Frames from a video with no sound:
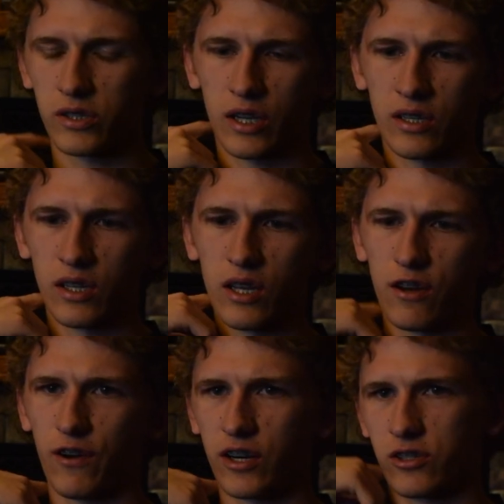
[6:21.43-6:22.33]
I
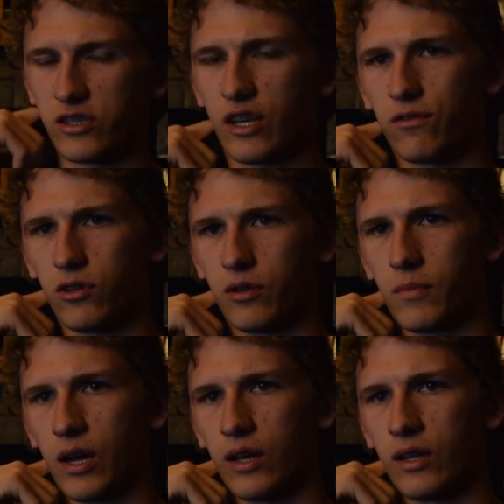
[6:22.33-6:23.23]
fractured several in
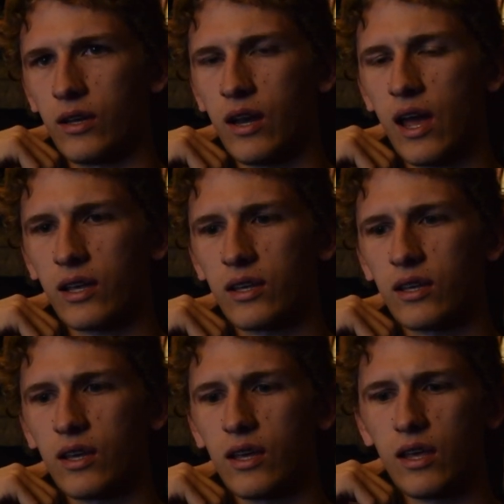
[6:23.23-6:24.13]
my neck,
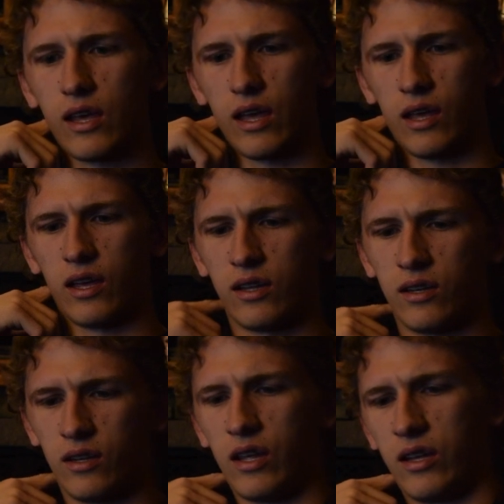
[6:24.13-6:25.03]

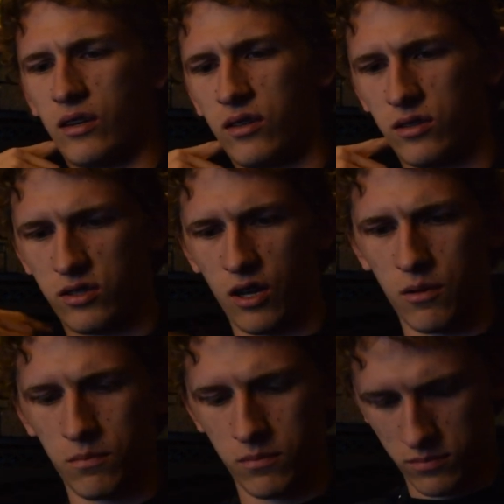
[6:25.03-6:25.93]
and then
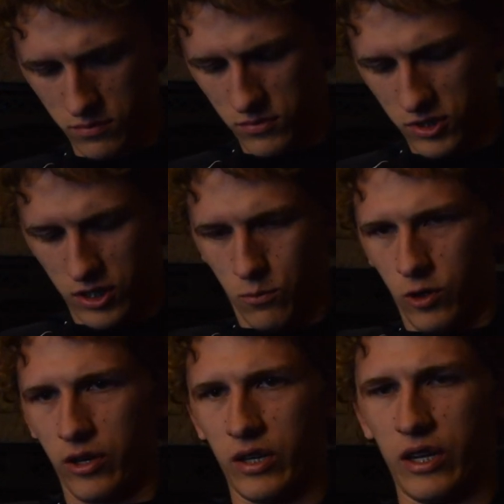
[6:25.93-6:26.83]

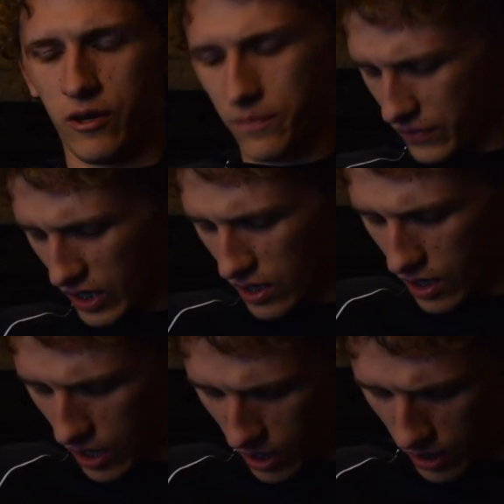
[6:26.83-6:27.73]
somewhere in here.
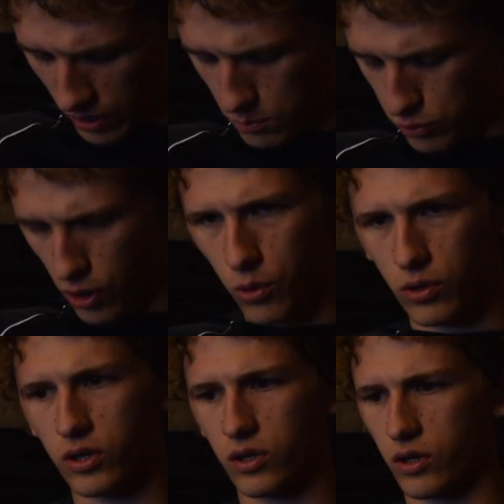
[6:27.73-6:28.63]
I
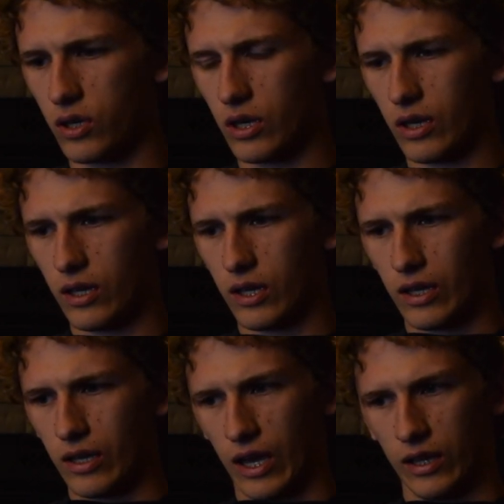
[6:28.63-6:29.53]
broke
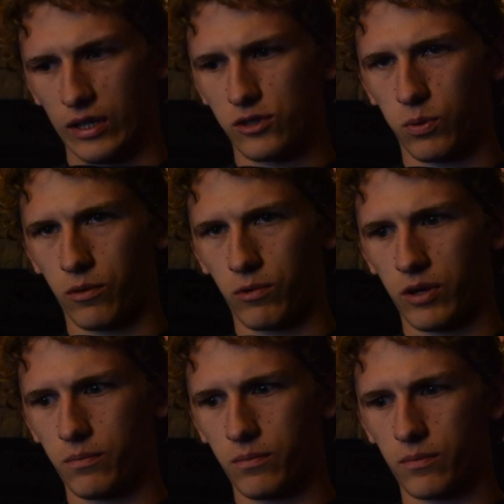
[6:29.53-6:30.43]
at least 1
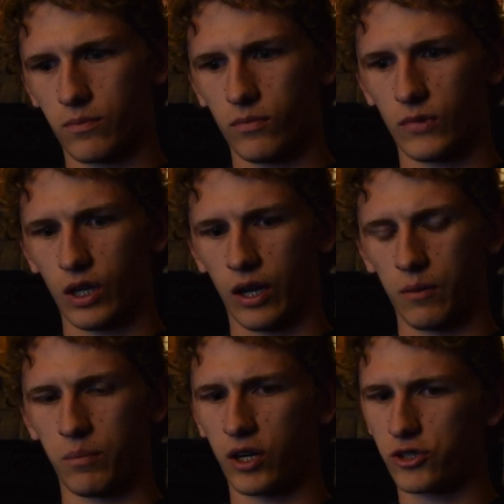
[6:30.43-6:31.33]
rib. I
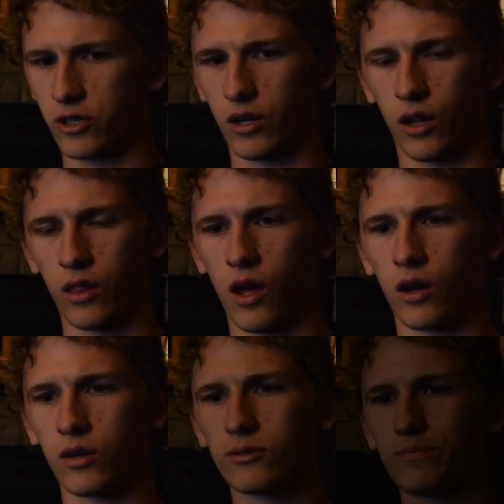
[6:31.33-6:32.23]
punctured a
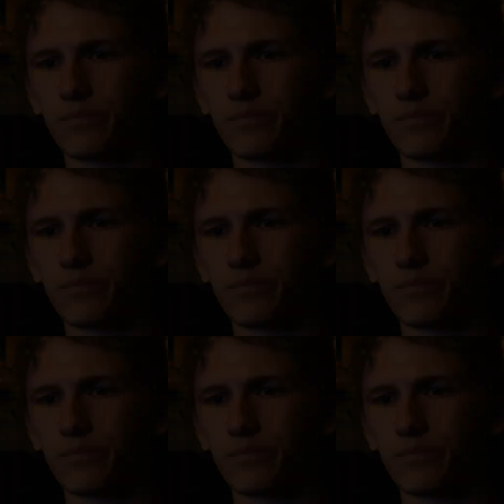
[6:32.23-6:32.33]
lung.